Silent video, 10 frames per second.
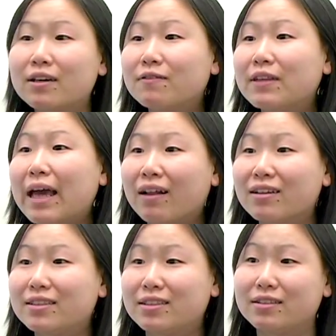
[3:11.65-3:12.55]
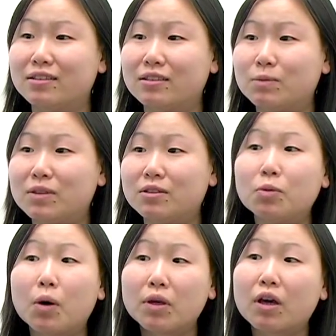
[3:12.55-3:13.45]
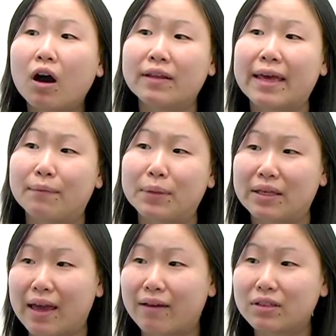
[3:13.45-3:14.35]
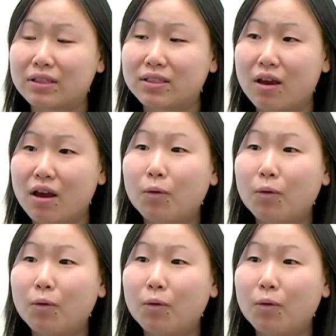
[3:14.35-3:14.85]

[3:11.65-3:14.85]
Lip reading: of the ALIS system is what we call the ambient canvas,